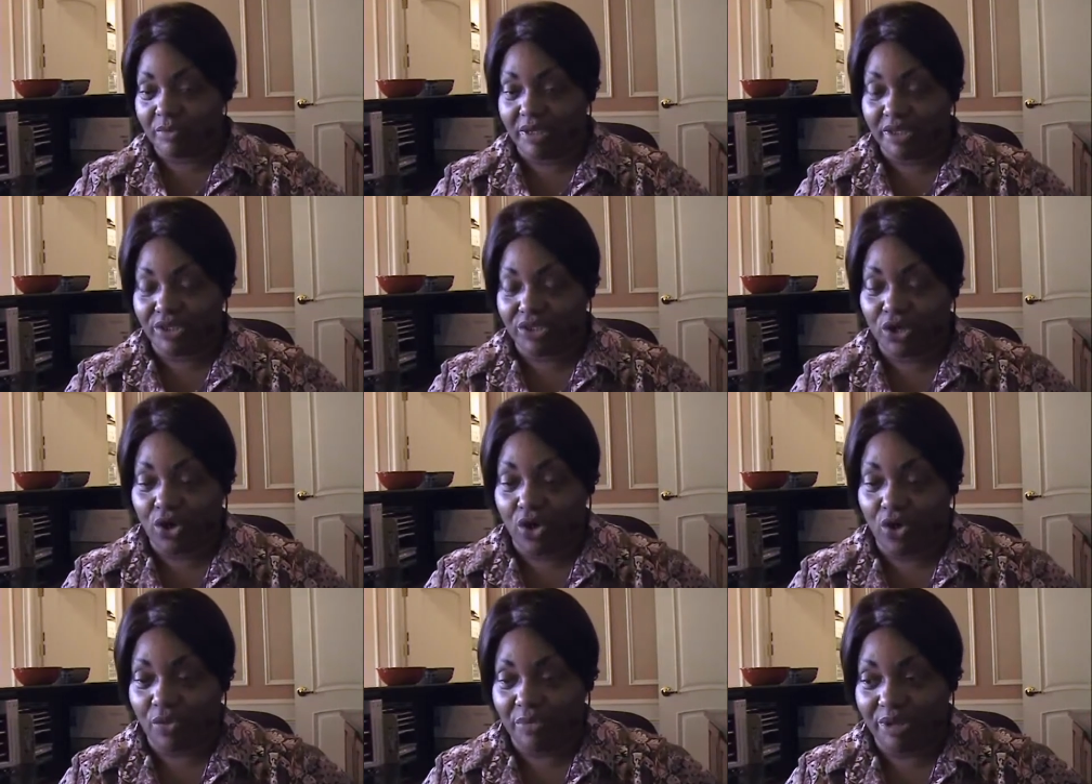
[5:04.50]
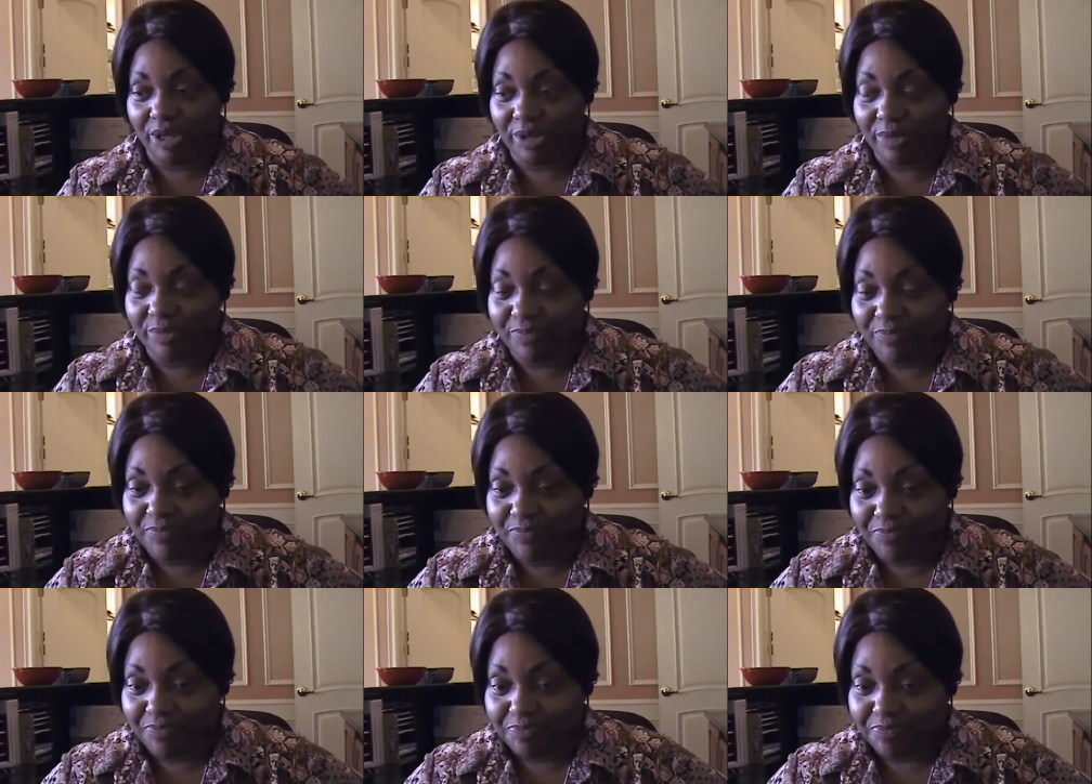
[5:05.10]
men call me
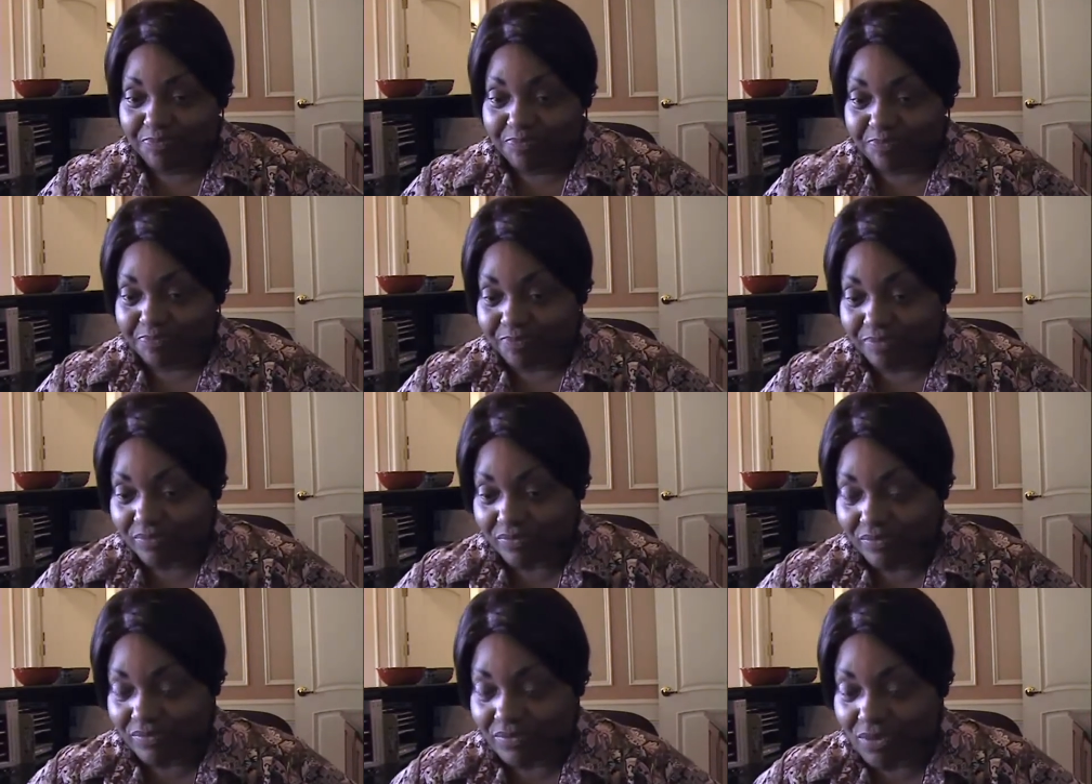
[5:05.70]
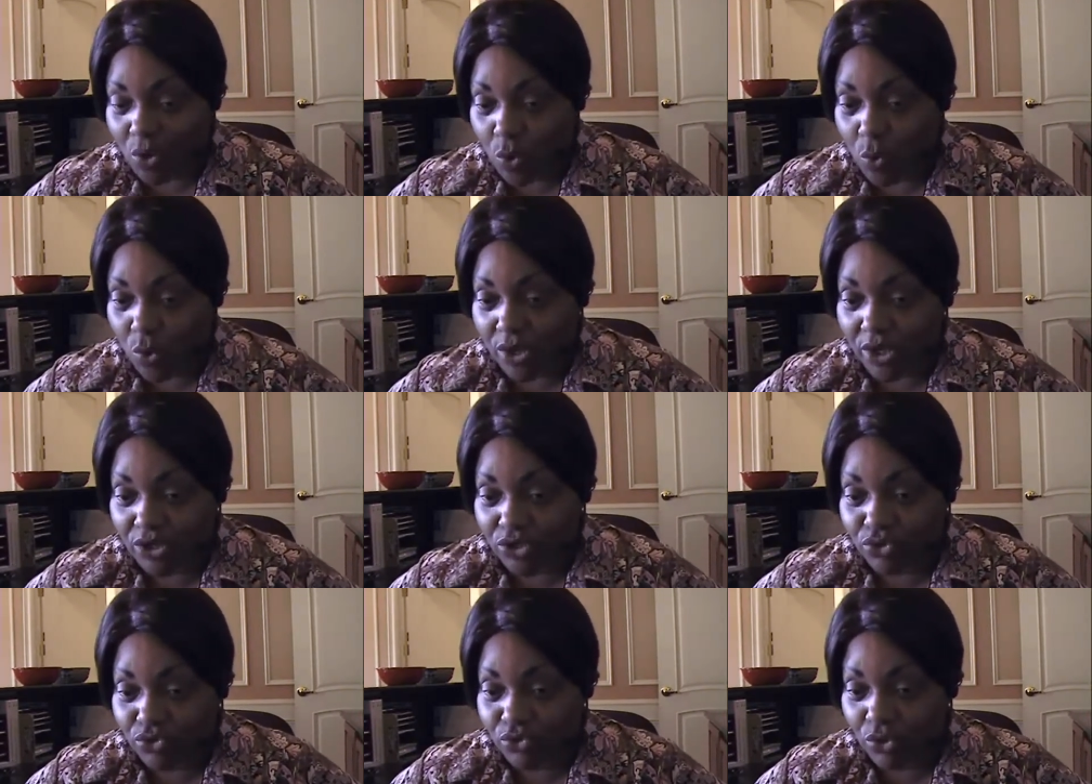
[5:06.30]
or
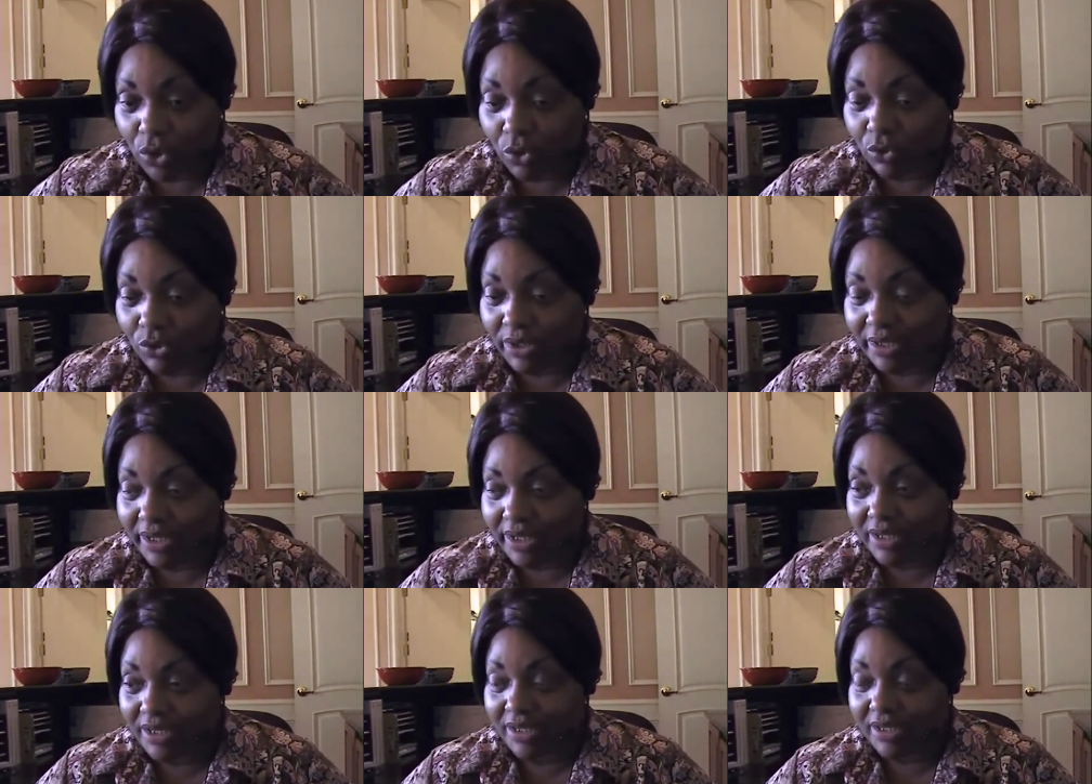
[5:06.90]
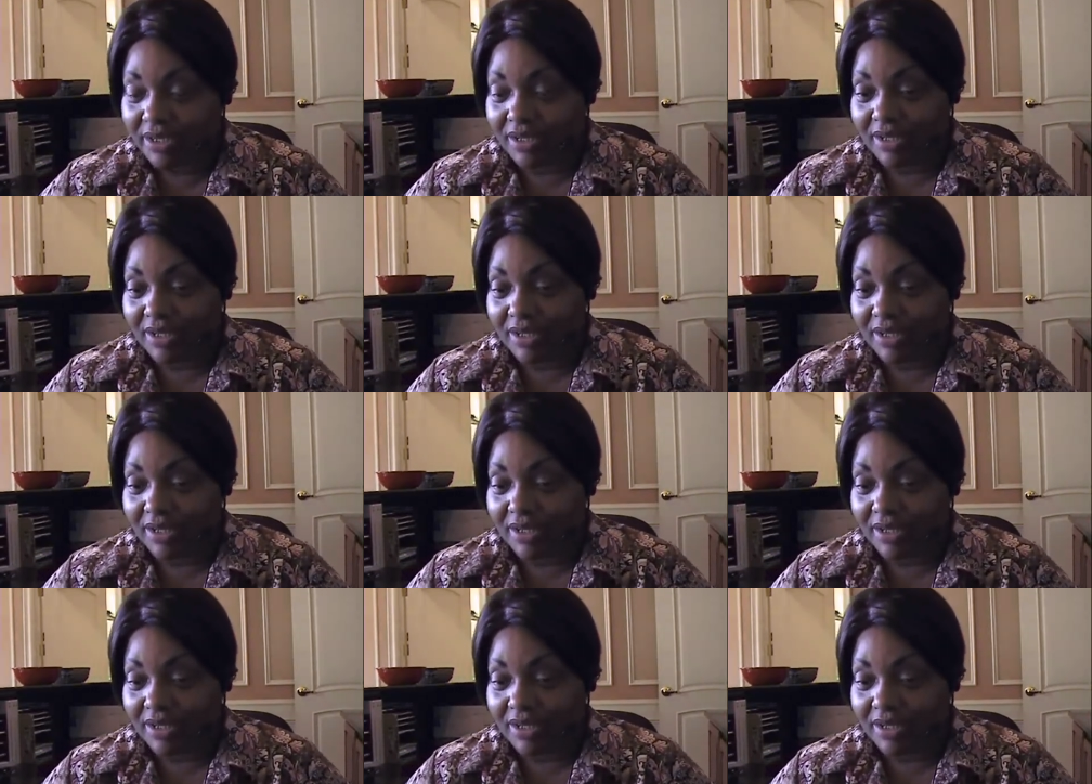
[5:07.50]
controlling